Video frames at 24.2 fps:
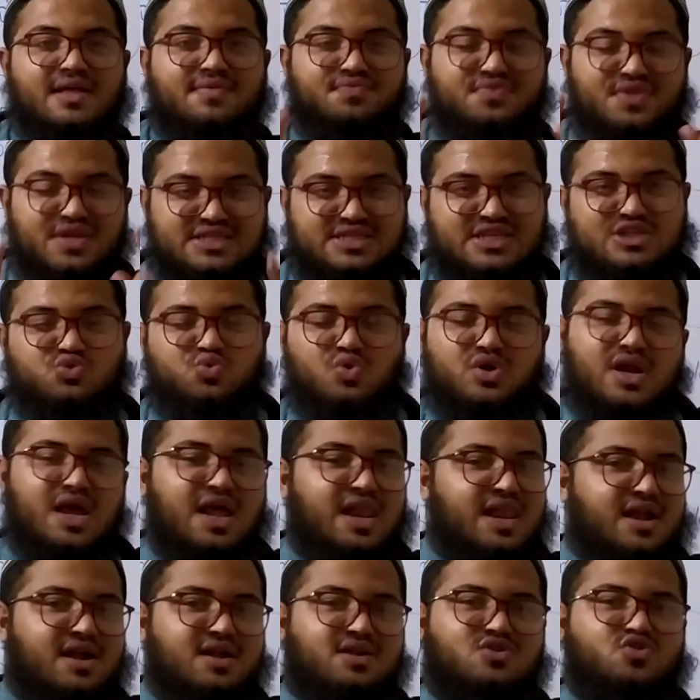This is what I
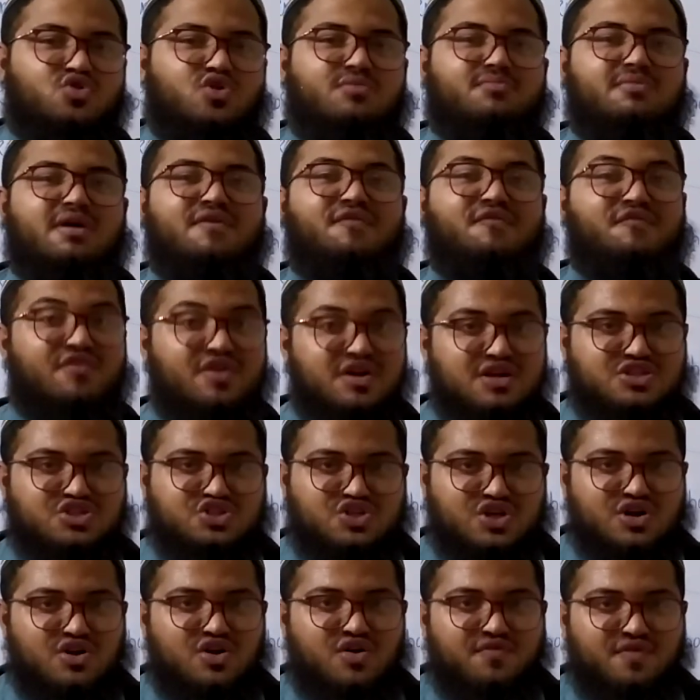learned during my
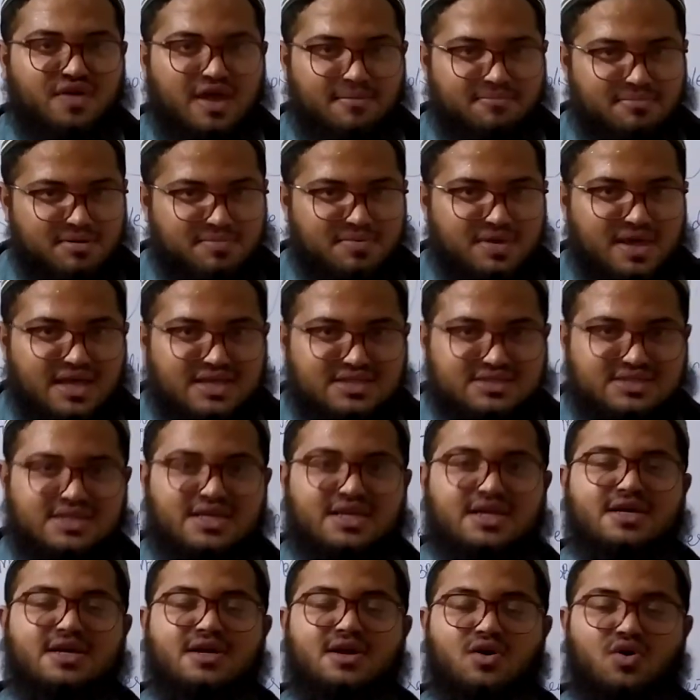first year of MBBS,
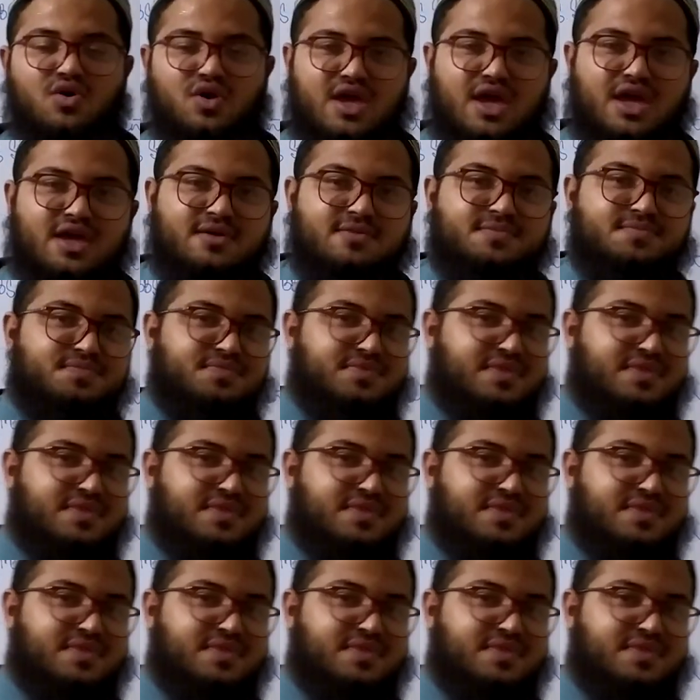okay?